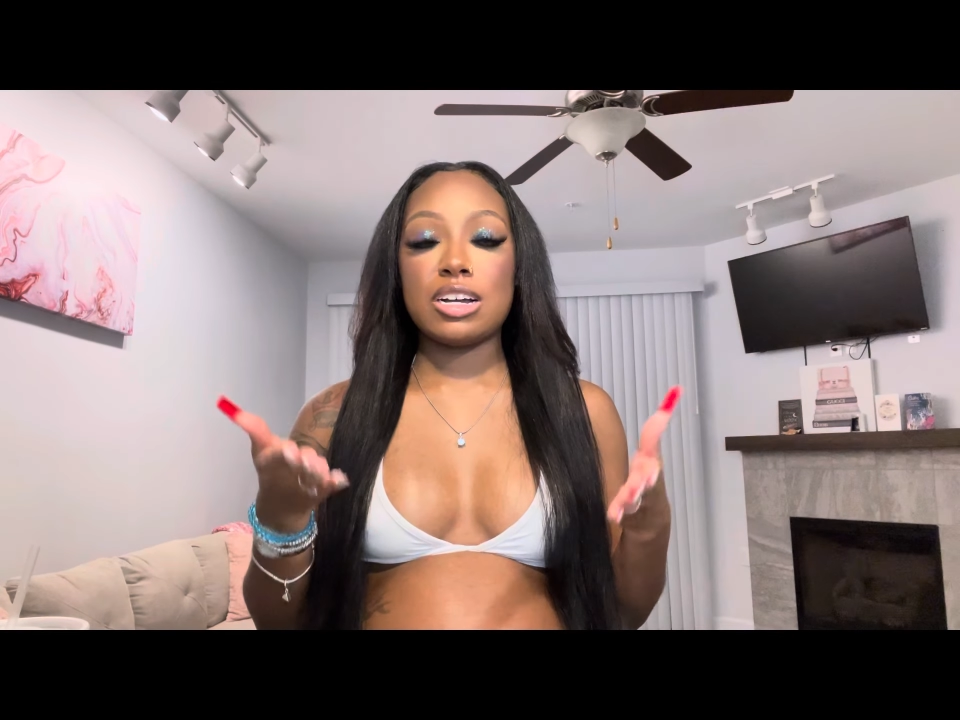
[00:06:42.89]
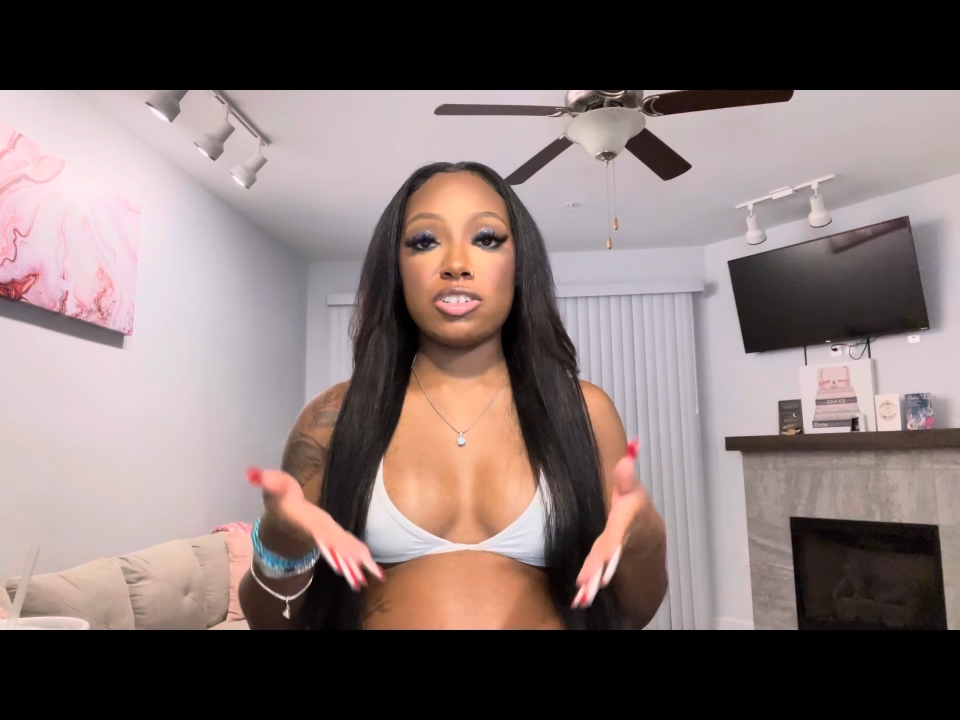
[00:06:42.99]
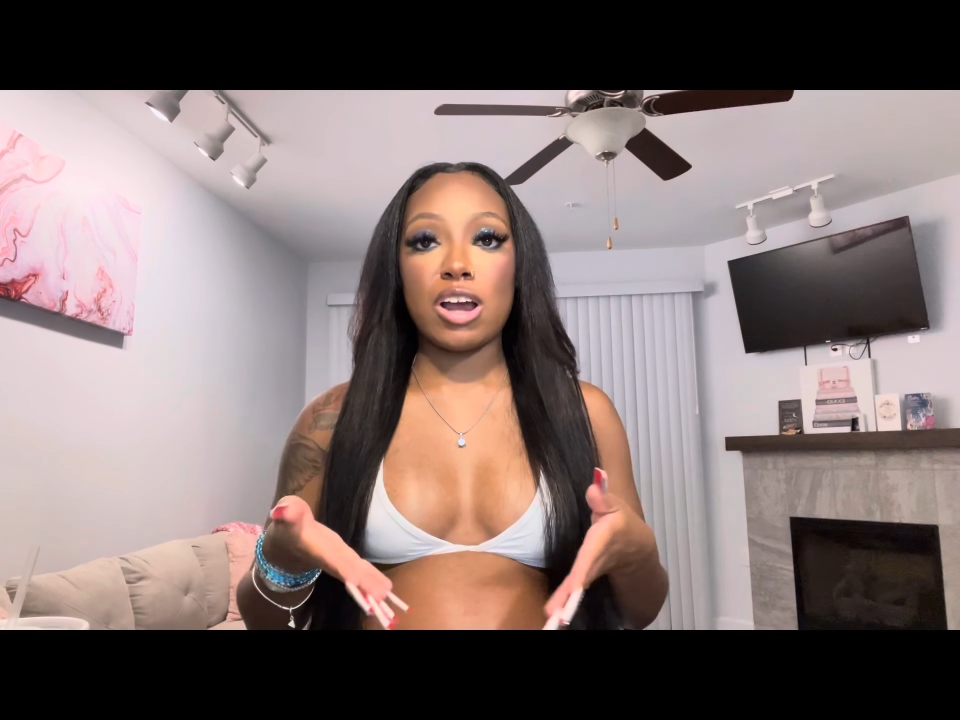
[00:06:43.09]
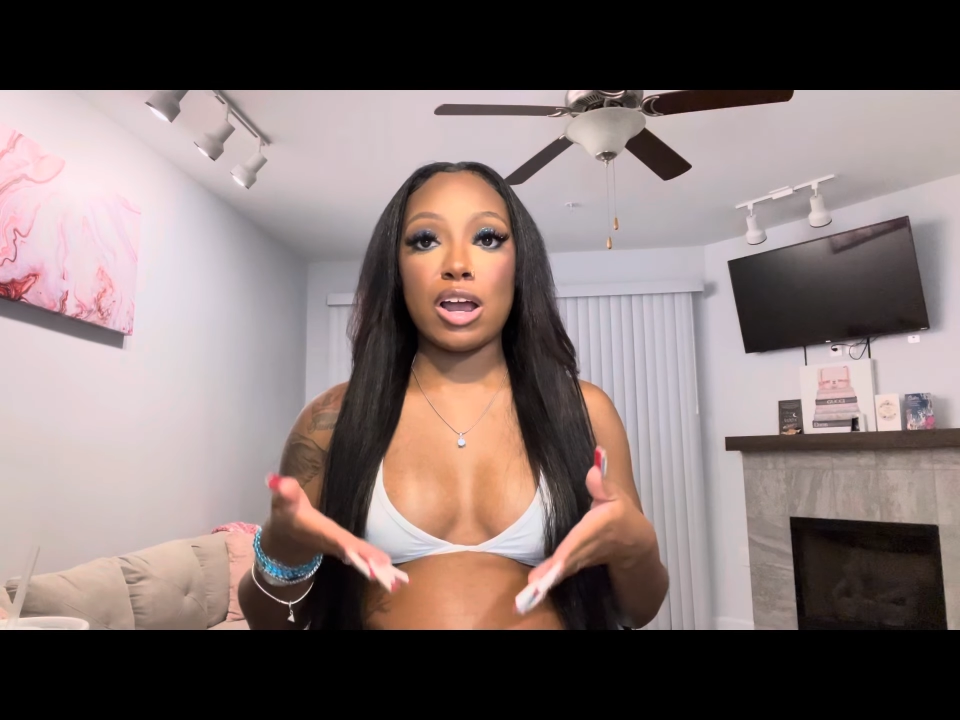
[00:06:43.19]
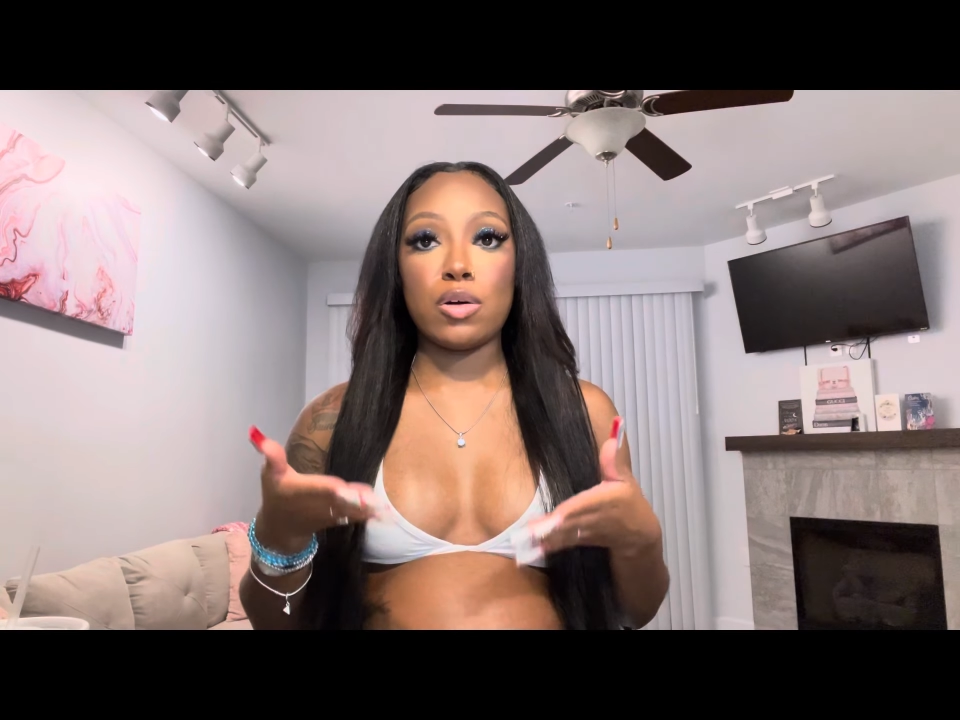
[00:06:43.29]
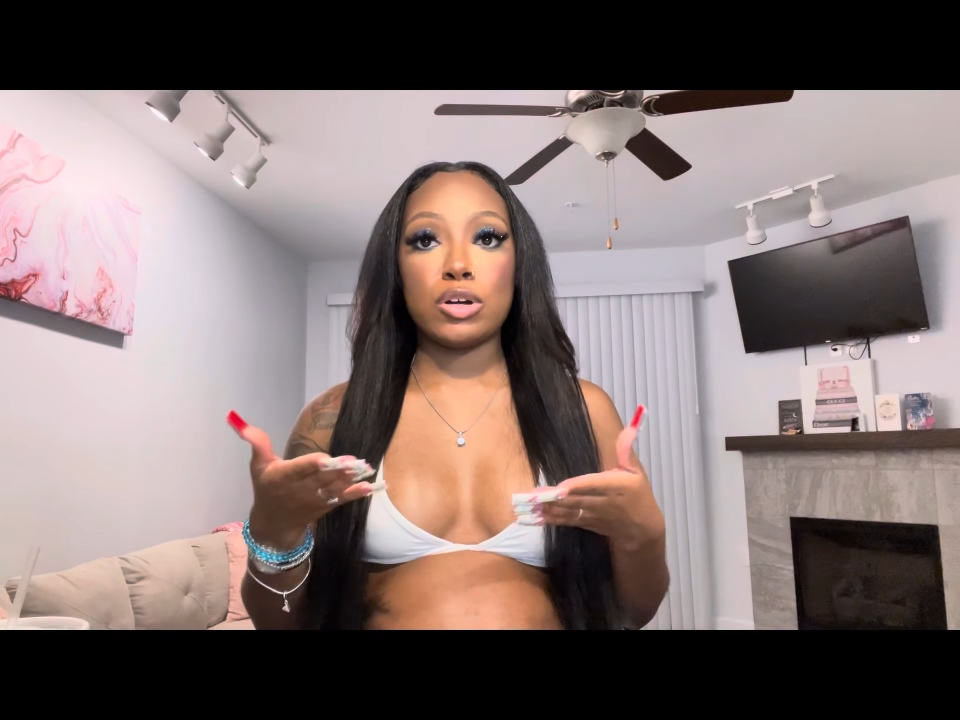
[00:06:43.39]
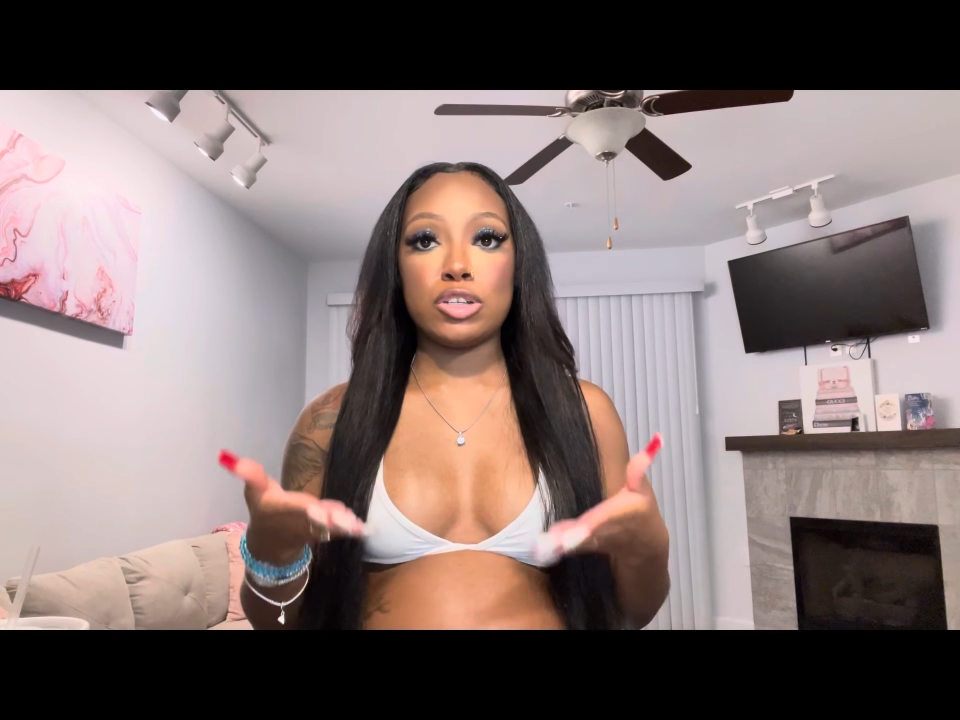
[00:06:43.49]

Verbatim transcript: a child